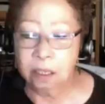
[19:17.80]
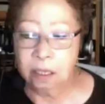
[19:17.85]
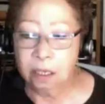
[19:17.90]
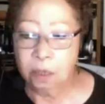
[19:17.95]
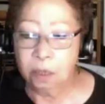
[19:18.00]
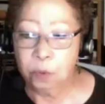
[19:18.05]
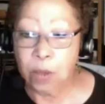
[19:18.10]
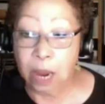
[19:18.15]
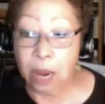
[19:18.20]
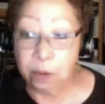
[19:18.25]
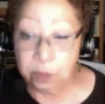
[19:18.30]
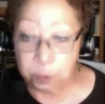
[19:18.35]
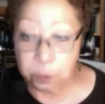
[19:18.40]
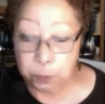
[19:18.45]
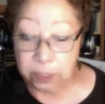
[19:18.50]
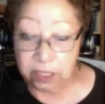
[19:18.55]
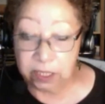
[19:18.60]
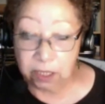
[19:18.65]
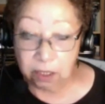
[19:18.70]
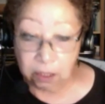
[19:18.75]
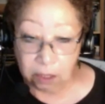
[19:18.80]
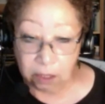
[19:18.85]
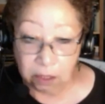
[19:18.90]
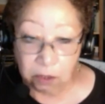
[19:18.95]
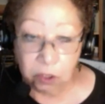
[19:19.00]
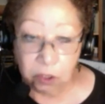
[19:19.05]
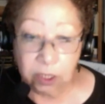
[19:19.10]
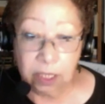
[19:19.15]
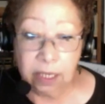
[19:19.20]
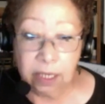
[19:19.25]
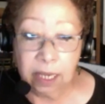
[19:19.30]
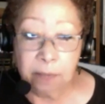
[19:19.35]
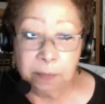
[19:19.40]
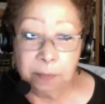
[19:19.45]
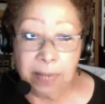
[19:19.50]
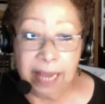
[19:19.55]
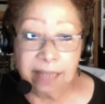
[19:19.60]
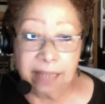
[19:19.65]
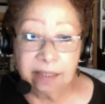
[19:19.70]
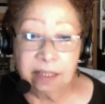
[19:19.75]
well, I was particularly looking at
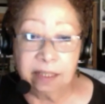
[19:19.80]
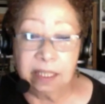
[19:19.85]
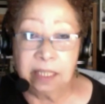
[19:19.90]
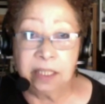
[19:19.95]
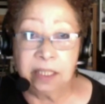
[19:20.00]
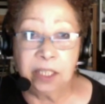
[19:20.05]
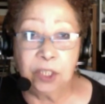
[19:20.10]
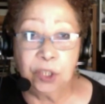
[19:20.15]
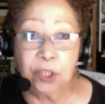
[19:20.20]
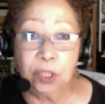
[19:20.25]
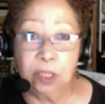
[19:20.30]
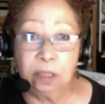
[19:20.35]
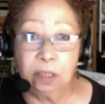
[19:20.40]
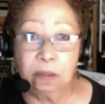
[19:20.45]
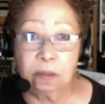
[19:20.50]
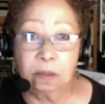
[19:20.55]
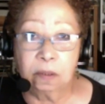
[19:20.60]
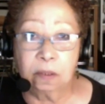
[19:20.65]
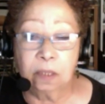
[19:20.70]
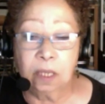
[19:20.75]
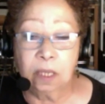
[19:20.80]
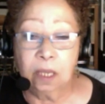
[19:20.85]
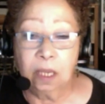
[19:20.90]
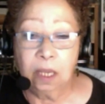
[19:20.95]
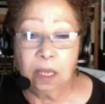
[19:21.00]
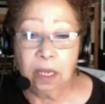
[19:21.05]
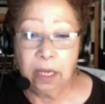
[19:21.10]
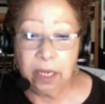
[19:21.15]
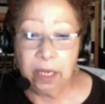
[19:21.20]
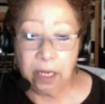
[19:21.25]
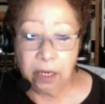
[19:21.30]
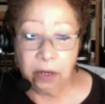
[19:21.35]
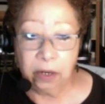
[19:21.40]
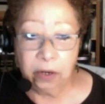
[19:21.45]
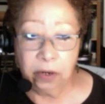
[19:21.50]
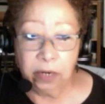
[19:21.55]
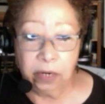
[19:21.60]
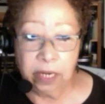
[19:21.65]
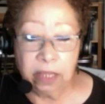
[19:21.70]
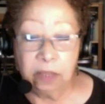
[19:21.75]
Blacks and Indigenous
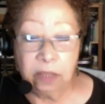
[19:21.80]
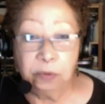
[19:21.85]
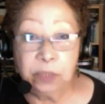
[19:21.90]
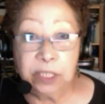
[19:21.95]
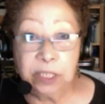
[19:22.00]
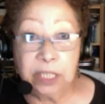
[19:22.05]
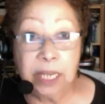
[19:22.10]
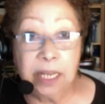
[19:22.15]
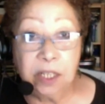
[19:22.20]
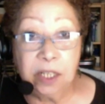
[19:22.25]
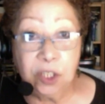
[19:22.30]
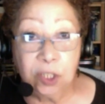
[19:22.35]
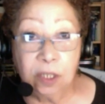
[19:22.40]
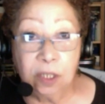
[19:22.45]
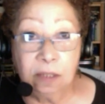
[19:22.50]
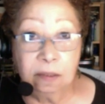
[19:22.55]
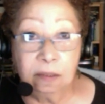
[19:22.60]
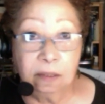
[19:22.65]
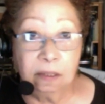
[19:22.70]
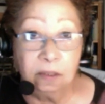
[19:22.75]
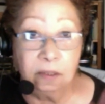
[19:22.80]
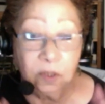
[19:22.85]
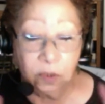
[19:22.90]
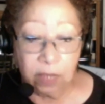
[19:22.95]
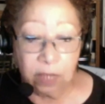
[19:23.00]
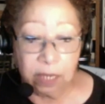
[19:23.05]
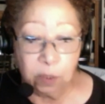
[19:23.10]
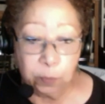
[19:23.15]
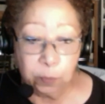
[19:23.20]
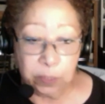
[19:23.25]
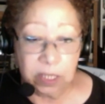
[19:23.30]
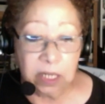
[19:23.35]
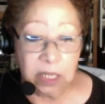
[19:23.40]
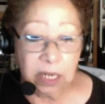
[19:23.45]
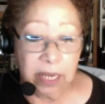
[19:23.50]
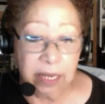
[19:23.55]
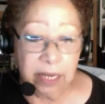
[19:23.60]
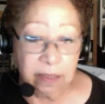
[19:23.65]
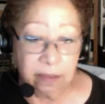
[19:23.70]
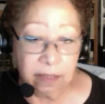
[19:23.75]
here and the retentions. And so that'll be in an
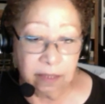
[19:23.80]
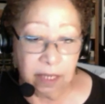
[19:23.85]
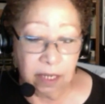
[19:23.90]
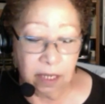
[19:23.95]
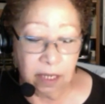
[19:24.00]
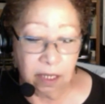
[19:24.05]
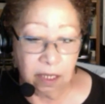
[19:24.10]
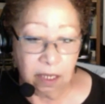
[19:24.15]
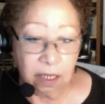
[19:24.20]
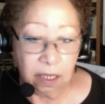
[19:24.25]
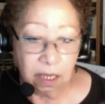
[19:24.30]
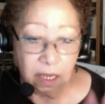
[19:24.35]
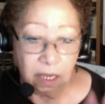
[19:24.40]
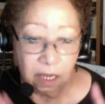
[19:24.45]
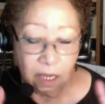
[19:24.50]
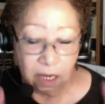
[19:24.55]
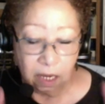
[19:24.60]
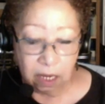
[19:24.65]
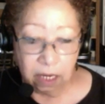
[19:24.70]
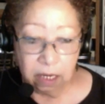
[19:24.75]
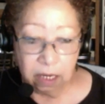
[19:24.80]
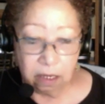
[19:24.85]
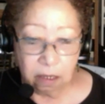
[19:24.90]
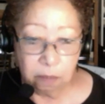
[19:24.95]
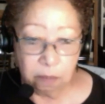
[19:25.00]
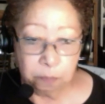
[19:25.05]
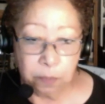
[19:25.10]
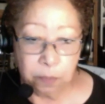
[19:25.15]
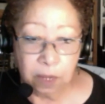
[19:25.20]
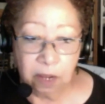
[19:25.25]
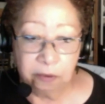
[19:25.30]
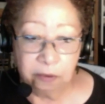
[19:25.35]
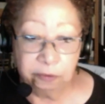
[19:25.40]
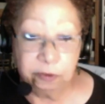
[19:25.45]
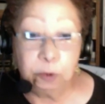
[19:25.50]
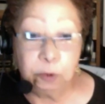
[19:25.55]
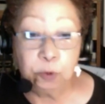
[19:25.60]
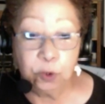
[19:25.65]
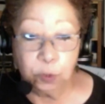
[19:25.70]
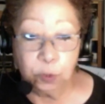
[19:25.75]
essay in a
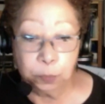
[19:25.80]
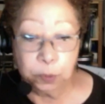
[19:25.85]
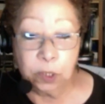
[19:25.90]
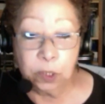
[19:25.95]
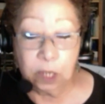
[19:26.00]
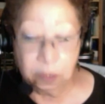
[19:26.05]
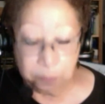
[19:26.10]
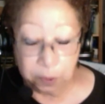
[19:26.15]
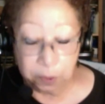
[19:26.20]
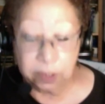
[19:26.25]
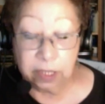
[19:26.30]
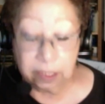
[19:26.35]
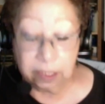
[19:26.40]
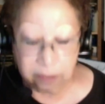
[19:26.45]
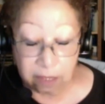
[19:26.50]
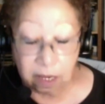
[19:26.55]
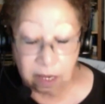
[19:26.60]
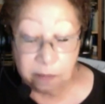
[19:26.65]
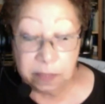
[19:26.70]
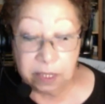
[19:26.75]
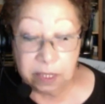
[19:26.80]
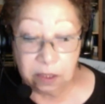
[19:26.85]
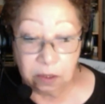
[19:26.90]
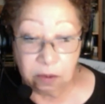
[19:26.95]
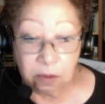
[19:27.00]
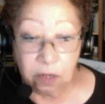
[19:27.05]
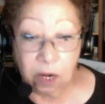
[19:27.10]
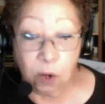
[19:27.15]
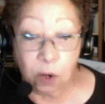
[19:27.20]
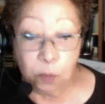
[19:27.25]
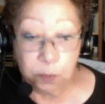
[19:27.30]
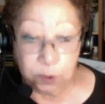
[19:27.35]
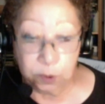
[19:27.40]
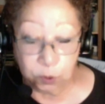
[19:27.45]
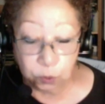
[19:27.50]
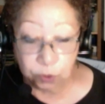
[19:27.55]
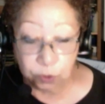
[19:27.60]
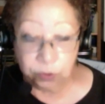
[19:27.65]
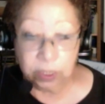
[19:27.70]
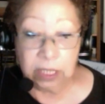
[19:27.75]
future book, a book that's coming, I hope
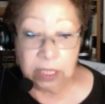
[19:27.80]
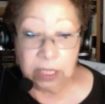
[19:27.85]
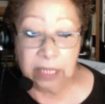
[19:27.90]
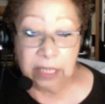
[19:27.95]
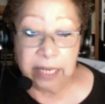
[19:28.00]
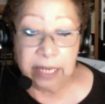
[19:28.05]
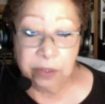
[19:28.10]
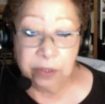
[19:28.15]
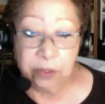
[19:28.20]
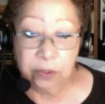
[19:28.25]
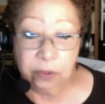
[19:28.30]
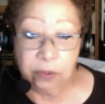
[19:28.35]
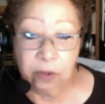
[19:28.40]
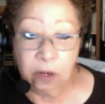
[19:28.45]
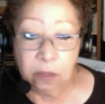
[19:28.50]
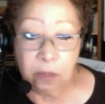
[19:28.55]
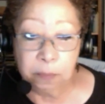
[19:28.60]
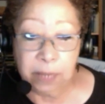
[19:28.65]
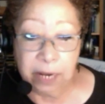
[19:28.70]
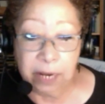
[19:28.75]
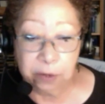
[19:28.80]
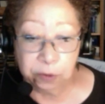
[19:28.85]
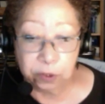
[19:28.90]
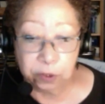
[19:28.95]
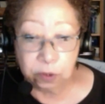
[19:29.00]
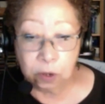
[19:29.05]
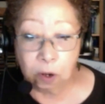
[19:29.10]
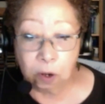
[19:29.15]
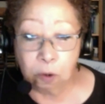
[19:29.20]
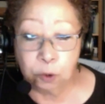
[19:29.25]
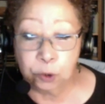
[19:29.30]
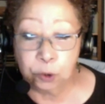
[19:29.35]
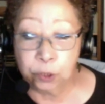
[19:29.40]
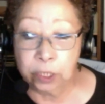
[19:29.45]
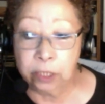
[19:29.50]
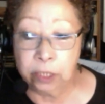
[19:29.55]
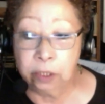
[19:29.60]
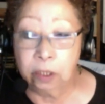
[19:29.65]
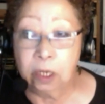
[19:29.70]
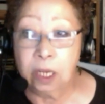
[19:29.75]
sooner than later, on Black Creole culture
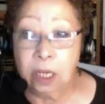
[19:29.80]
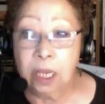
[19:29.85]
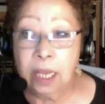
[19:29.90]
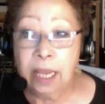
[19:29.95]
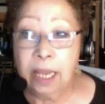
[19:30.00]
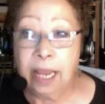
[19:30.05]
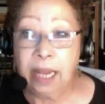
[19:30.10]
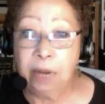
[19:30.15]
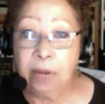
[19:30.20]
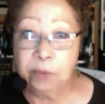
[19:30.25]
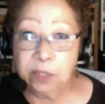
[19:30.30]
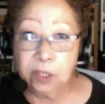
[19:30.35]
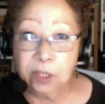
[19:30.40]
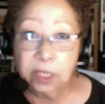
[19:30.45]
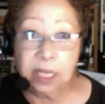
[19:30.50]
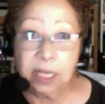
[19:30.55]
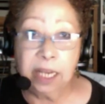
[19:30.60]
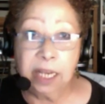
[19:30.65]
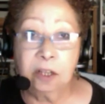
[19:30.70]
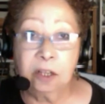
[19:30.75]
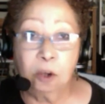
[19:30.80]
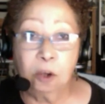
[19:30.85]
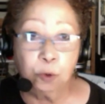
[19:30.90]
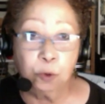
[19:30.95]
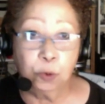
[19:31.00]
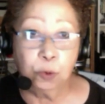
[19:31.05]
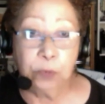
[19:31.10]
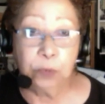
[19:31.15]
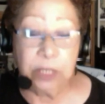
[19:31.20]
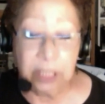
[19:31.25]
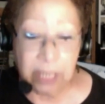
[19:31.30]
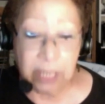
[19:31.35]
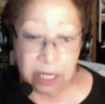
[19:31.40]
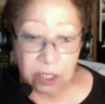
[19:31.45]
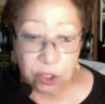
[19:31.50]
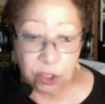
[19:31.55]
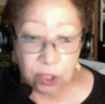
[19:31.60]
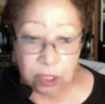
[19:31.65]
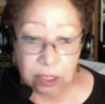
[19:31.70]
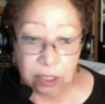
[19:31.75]
here. And I was looking at cultural
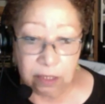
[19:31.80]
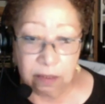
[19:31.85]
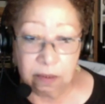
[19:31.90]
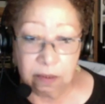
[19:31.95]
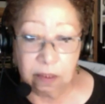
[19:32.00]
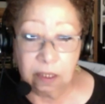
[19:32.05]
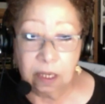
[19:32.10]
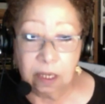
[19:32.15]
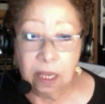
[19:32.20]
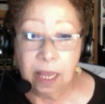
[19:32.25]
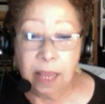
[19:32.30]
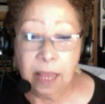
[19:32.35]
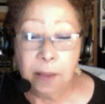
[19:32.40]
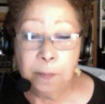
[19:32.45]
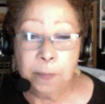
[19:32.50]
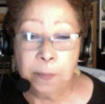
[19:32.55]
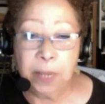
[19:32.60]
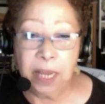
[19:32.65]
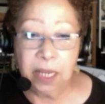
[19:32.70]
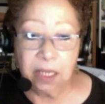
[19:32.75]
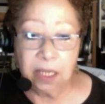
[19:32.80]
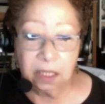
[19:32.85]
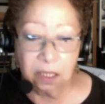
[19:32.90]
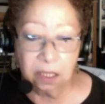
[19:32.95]
retentions, but